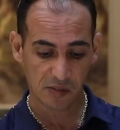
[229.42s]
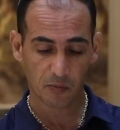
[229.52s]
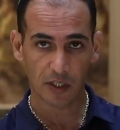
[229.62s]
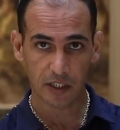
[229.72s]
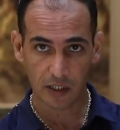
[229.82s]

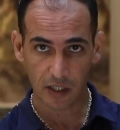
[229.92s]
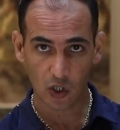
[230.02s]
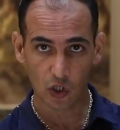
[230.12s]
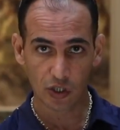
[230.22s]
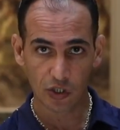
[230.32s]
spreading the
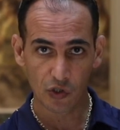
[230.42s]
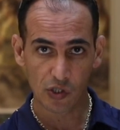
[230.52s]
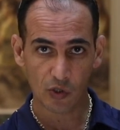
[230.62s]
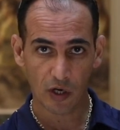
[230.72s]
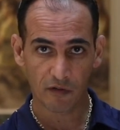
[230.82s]
good
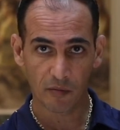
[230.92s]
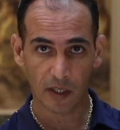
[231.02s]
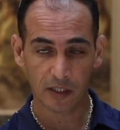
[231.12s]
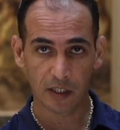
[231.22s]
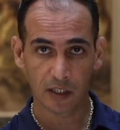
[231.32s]
news to
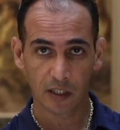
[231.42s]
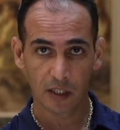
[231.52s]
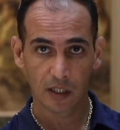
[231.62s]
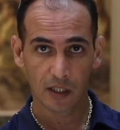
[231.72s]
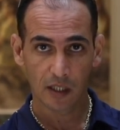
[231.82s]
everybody
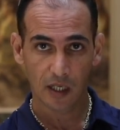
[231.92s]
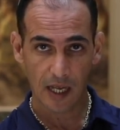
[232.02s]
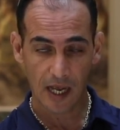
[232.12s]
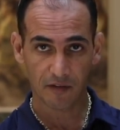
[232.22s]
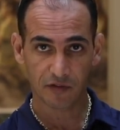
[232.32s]

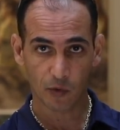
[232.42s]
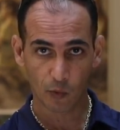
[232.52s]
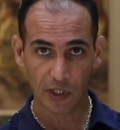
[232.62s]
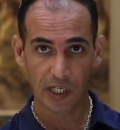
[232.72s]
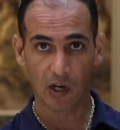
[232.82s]
after
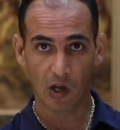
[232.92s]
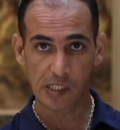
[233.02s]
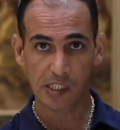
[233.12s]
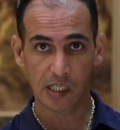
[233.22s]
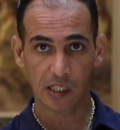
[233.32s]

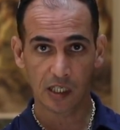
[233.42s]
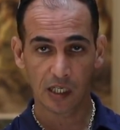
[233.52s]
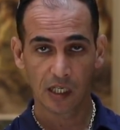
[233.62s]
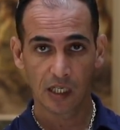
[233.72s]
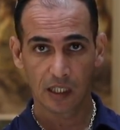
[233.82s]
realizing
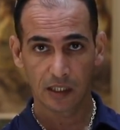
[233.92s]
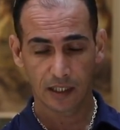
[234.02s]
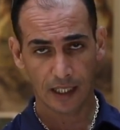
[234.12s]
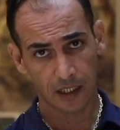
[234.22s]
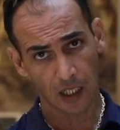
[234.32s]

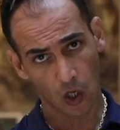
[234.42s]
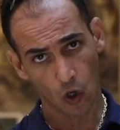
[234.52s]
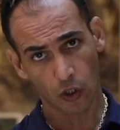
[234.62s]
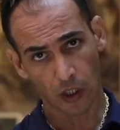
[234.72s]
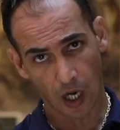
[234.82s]
that the
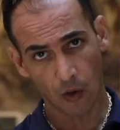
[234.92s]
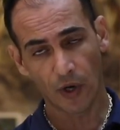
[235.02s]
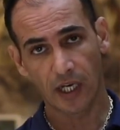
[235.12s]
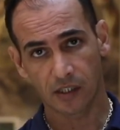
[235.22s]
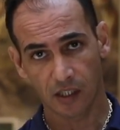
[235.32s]

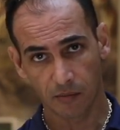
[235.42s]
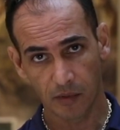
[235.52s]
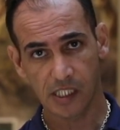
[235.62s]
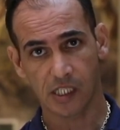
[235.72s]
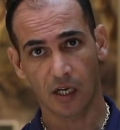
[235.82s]
long-awaited
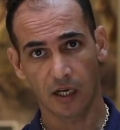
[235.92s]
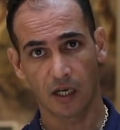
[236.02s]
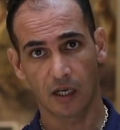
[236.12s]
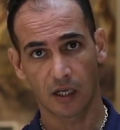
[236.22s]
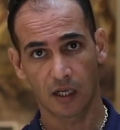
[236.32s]

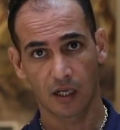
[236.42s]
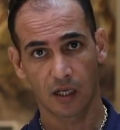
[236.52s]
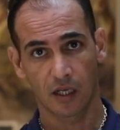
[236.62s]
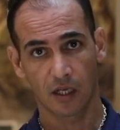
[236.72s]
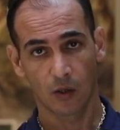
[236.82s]
Messiah
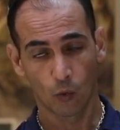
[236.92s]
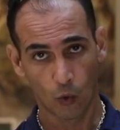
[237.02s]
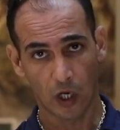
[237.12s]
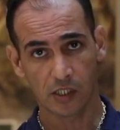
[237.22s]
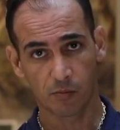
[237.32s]

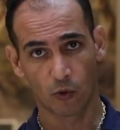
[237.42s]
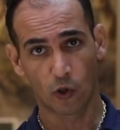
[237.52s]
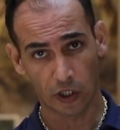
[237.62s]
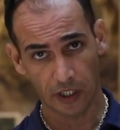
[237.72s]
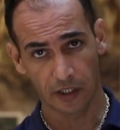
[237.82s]
was
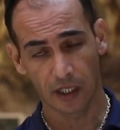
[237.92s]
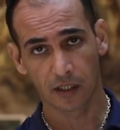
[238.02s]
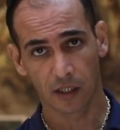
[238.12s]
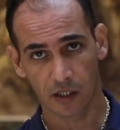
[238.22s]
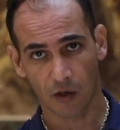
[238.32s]
born in the
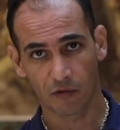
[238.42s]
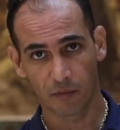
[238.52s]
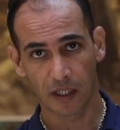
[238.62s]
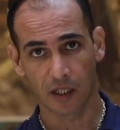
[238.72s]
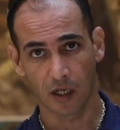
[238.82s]
little town
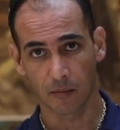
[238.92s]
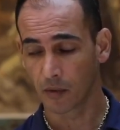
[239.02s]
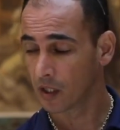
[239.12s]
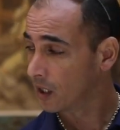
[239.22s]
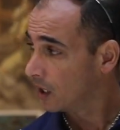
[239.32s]
of Bethlehem.
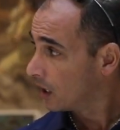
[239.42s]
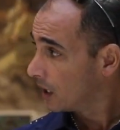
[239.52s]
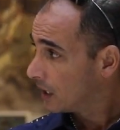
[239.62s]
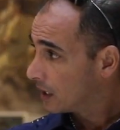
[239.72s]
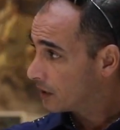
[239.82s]

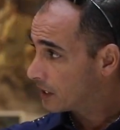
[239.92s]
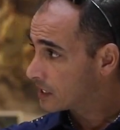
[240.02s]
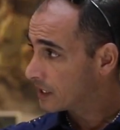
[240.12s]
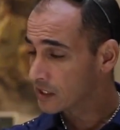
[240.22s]
There is an